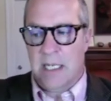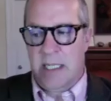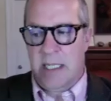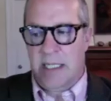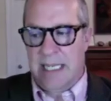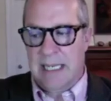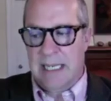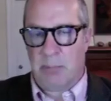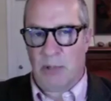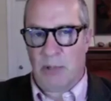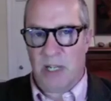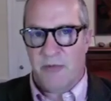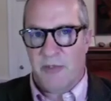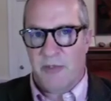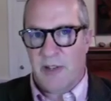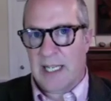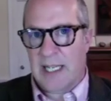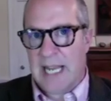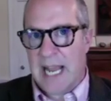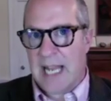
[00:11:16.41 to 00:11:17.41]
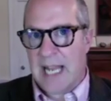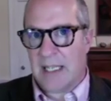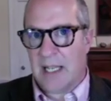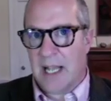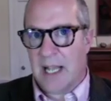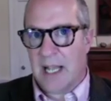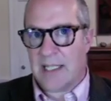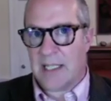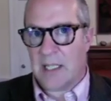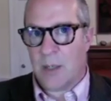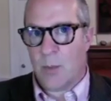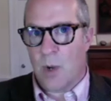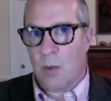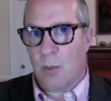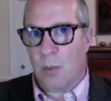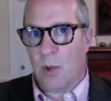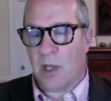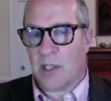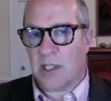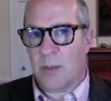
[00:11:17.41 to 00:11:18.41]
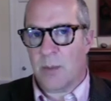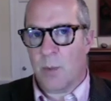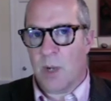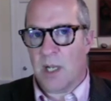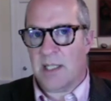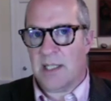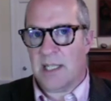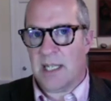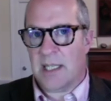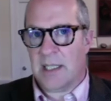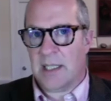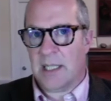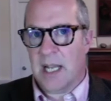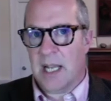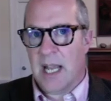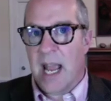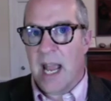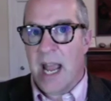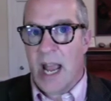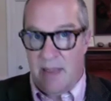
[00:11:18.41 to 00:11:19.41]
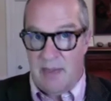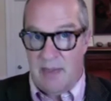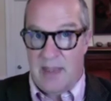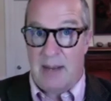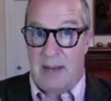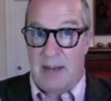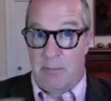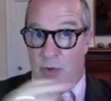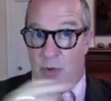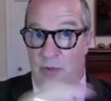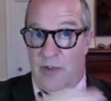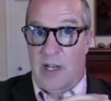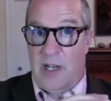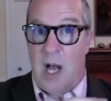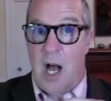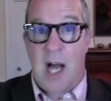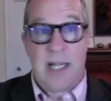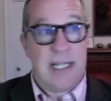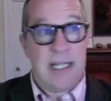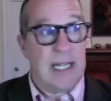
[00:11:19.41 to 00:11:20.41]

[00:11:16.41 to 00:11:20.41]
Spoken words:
debriefing and analyzing what worked and what didn't, and then moving on.